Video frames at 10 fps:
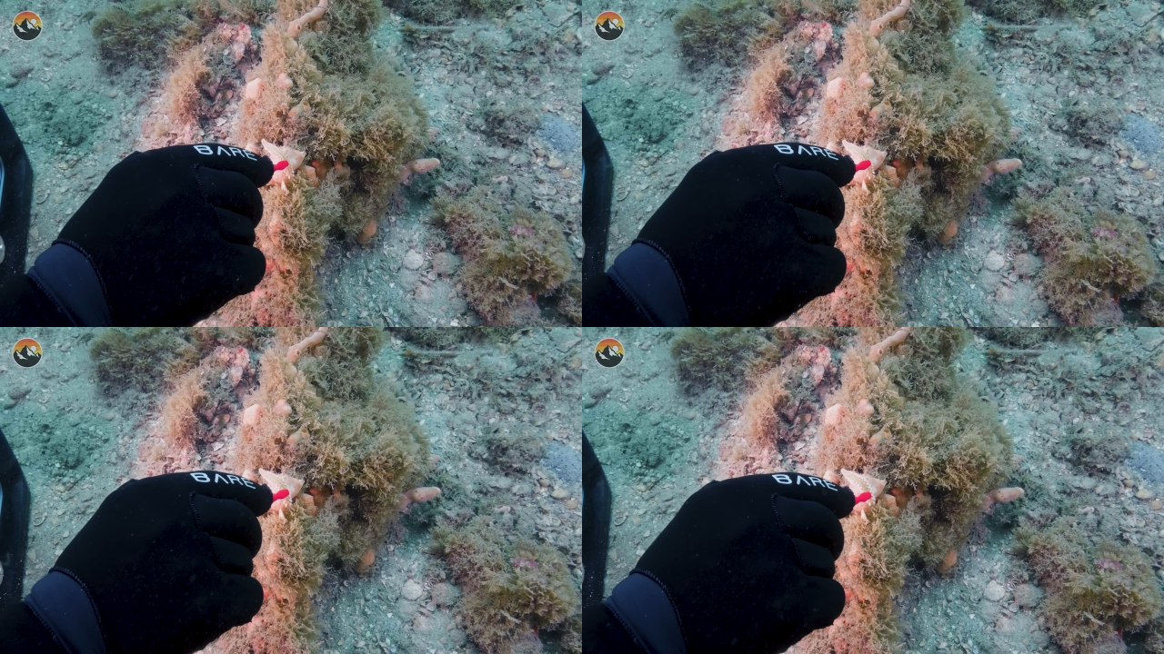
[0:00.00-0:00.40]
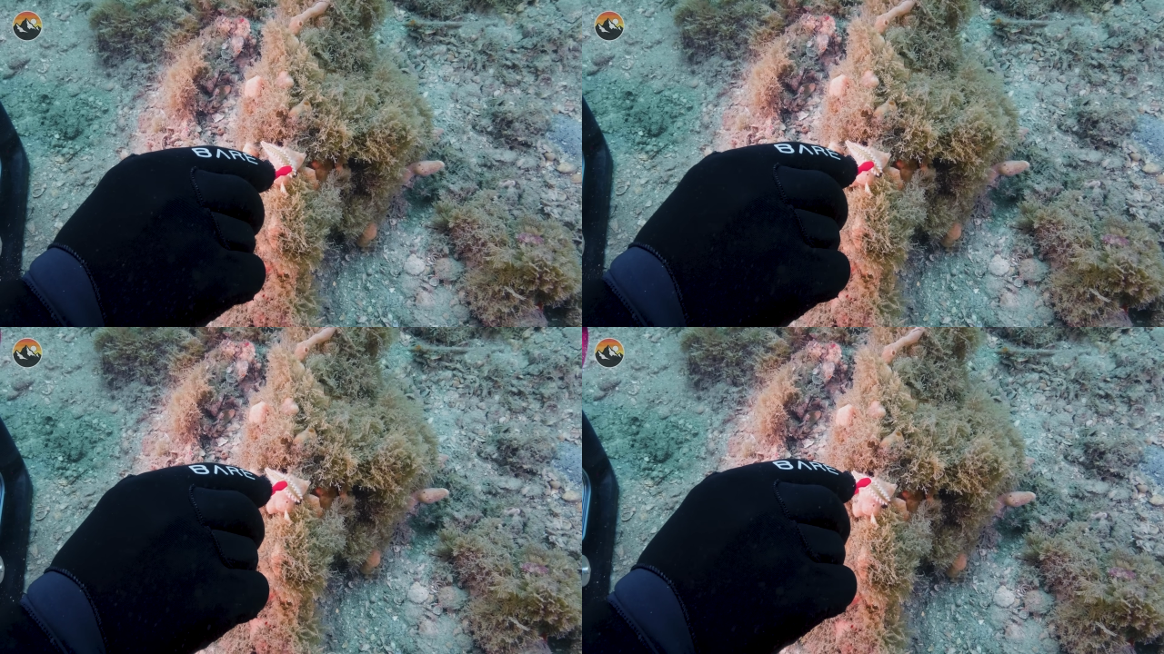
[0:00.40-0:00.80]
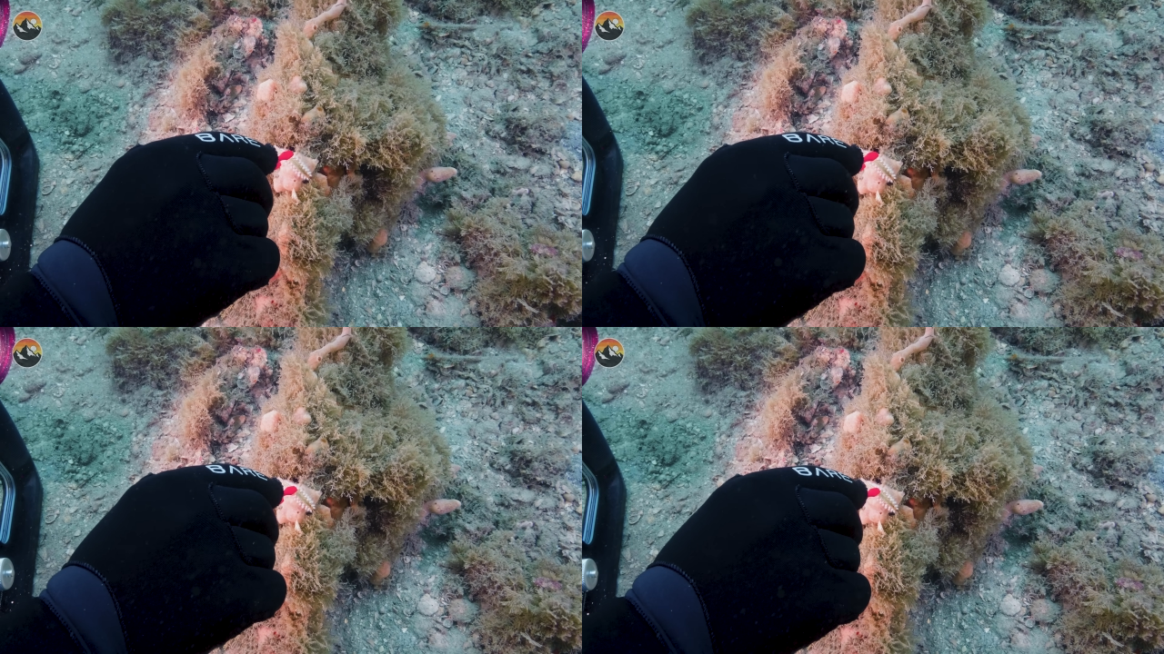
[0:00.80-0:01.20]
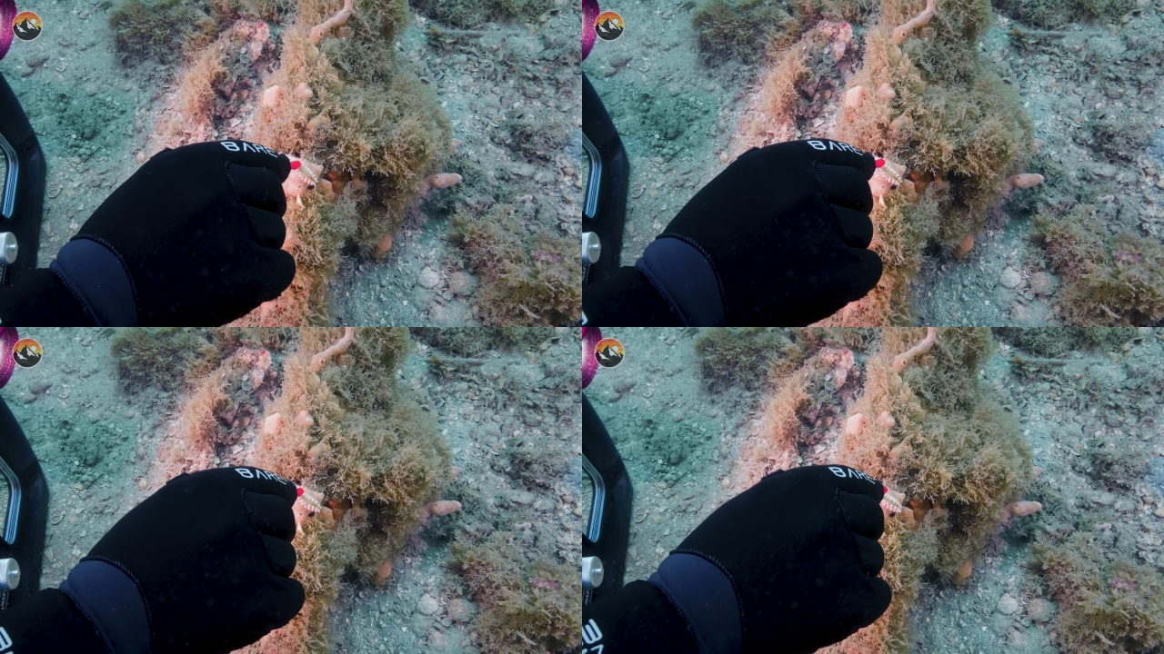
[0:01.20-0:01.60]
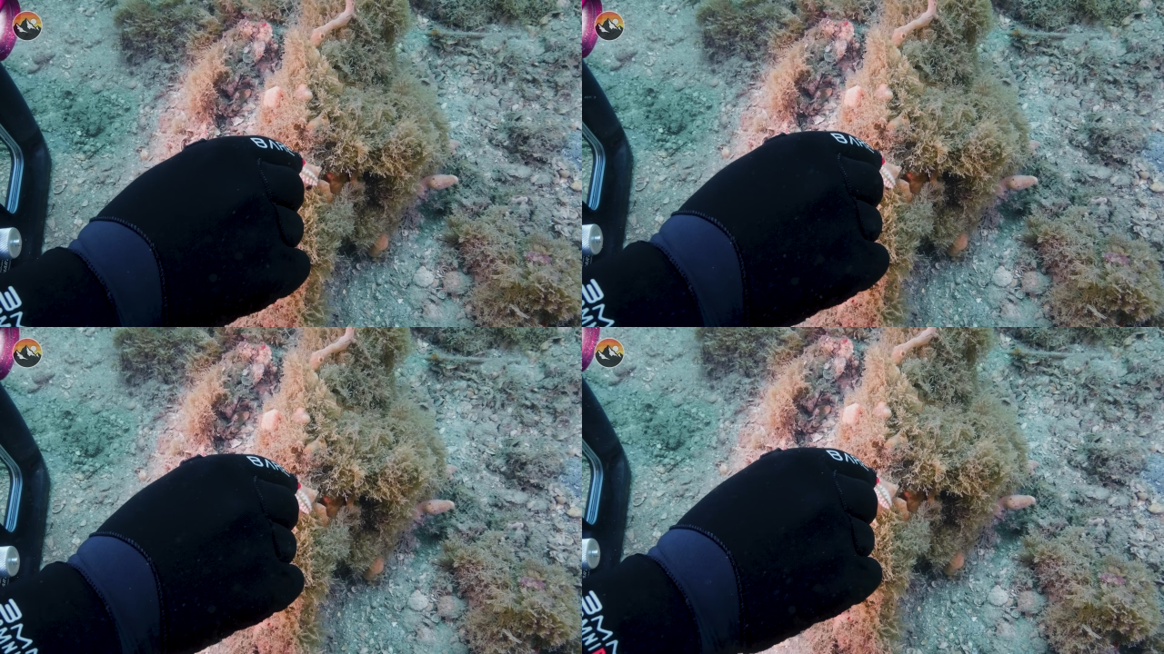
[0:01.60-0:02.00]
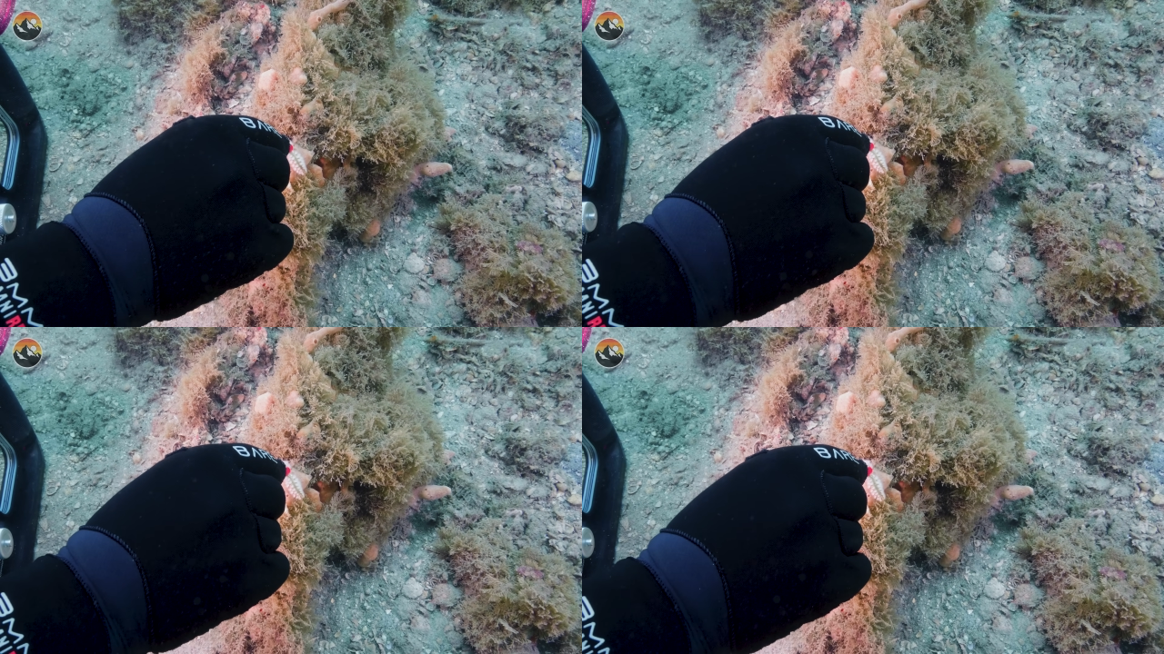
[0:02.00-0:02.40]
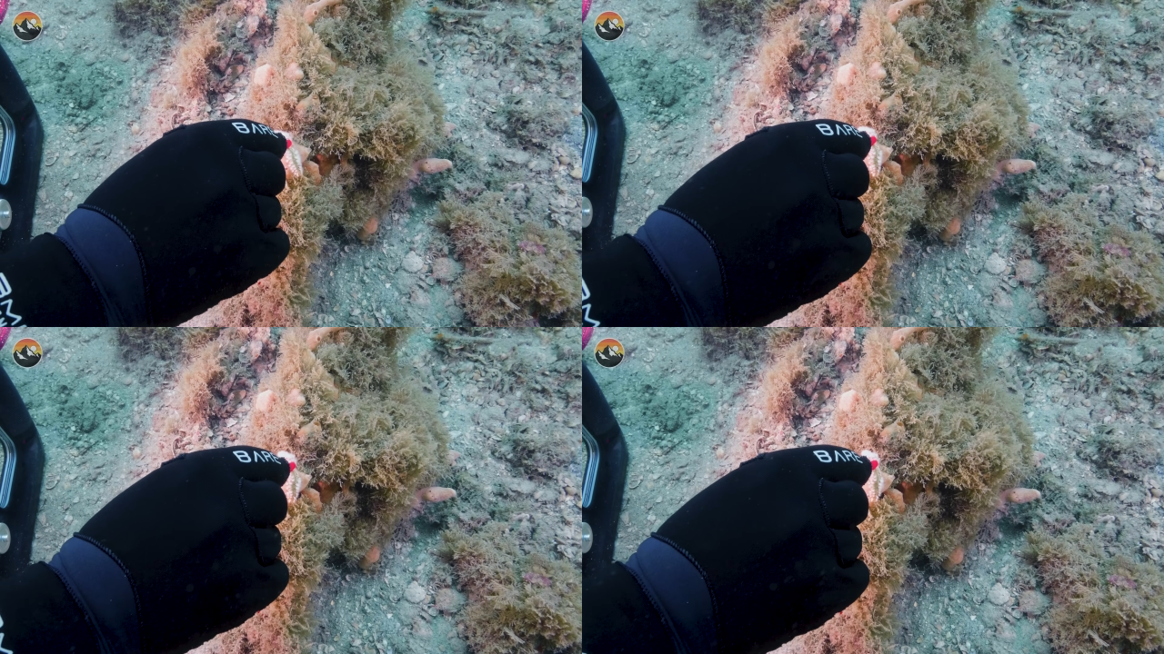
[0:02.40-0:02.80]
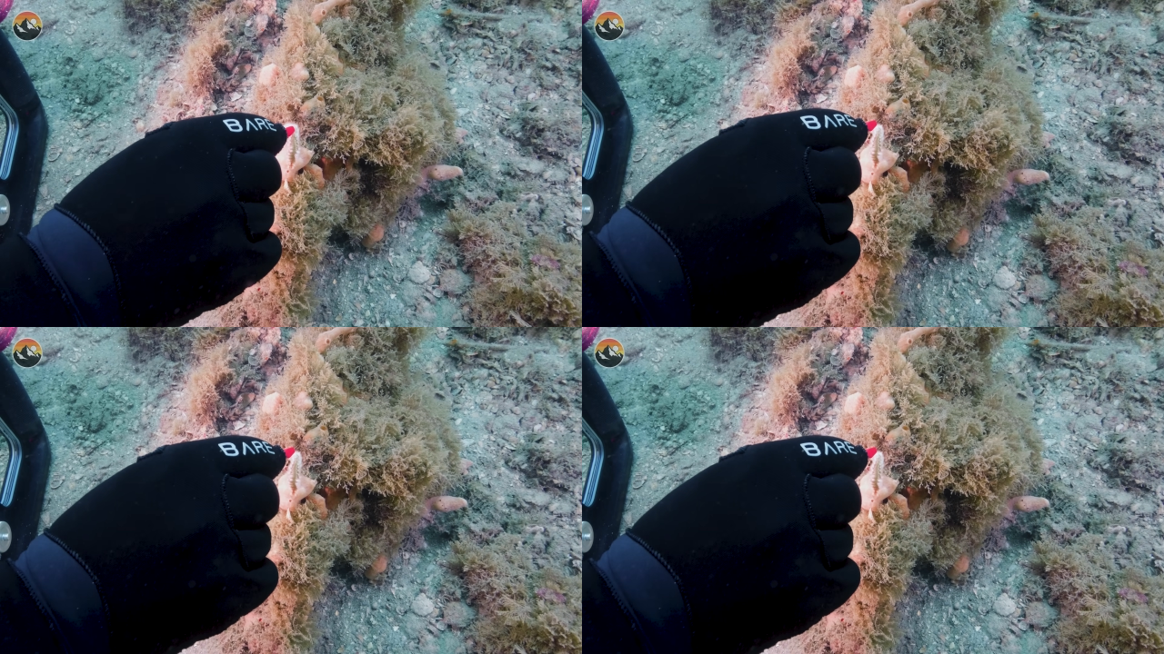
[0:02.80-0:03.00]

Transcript: (no speaker visible)